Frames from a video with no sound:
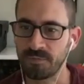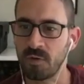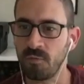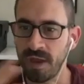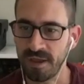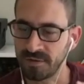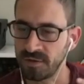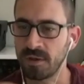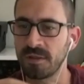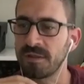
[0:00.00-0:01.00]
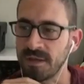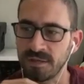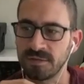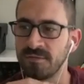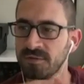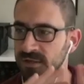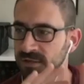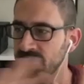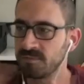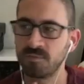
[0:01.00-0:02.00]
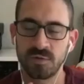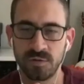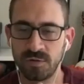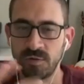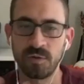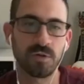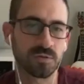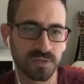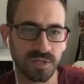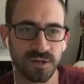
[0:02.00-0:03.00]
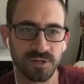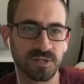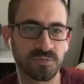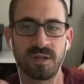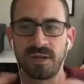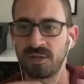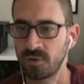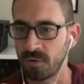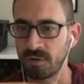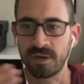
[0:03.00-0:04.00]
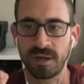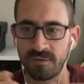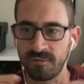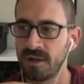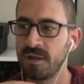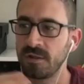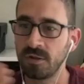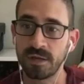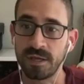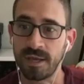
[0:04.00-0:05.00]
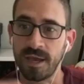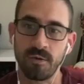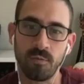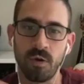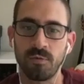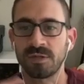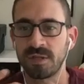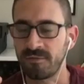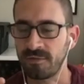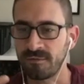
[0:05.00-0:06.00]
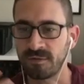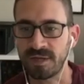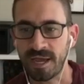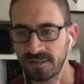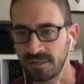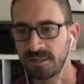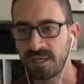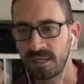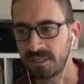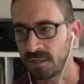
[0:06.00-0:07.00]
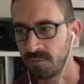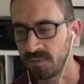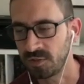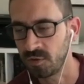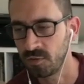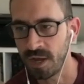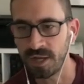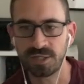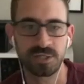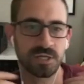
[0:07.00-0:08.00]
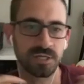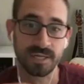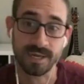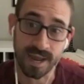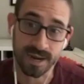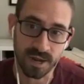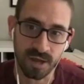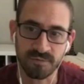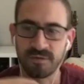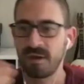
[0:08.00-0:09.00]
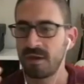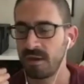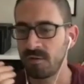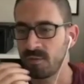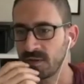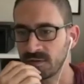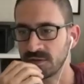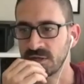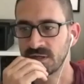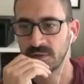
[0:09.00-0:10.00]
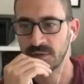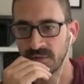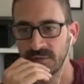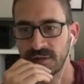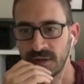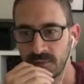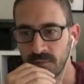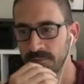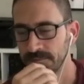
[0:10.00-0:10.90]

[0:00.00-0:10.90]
way of doing things, of just doing those percentages, but then each quarter kind of looking at what we're saving for taxes. Like, is it too much? Is it not enough? And we make those adjustments over time.